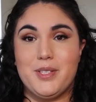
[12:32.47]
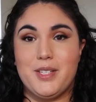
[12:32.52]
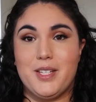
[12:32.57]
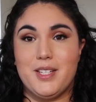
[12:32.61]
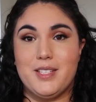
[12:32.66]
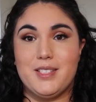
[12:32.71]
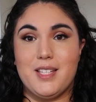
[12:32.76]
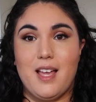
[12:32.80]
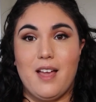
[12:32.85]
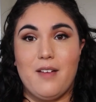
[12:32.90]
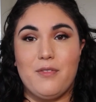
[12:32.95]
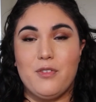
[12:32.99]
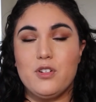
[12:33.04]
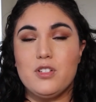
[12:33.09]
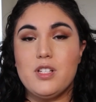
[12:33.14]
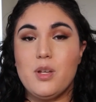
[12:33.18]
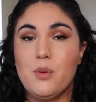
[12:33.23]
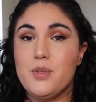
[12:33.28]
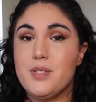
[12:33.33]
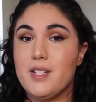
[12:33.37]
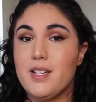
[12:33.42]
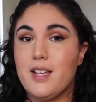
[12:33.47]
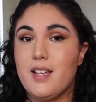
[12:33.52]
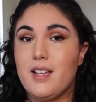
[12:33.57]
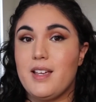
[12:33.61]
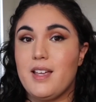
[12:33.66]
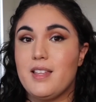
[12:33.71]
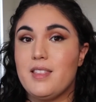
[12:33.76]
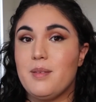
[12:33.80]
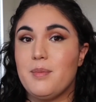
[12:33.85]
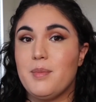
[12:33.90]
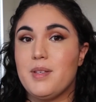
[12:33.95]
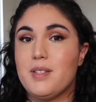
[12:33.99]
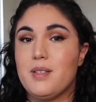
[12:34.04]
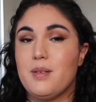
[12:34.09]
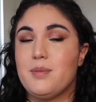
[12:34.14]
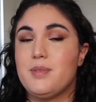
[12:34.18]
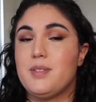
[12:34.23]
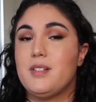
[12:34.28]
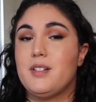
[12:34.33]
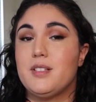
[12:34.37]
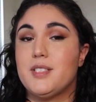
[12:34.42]
because at first I wasn't gonna get them because I
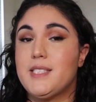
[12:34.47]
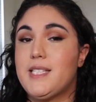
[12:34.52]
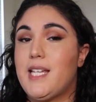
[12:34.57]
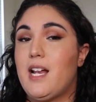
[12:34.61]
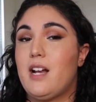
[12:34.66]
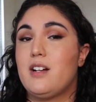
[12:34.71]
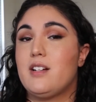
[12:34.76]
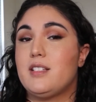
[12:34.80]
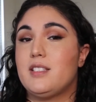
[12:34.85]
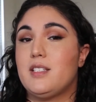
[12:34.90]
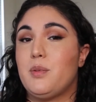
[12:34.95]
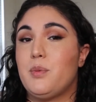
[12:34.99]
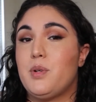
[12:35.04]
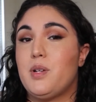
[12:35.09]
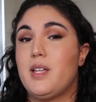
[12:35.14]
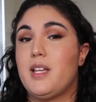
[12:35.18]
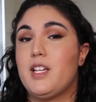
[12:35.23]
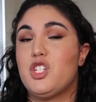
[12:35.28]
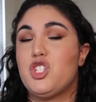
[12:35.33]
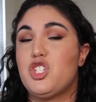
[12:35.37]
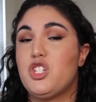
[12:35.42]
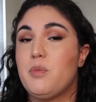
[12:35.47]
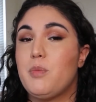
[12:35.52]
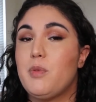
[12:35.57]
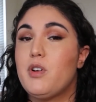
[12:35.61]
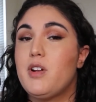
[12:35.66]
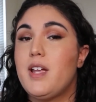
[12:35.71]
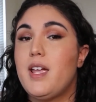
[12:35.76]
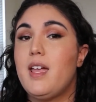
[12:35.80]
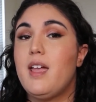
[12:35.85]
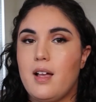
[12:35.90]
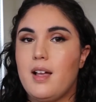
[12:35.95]
was a little scared because they were like shimmery.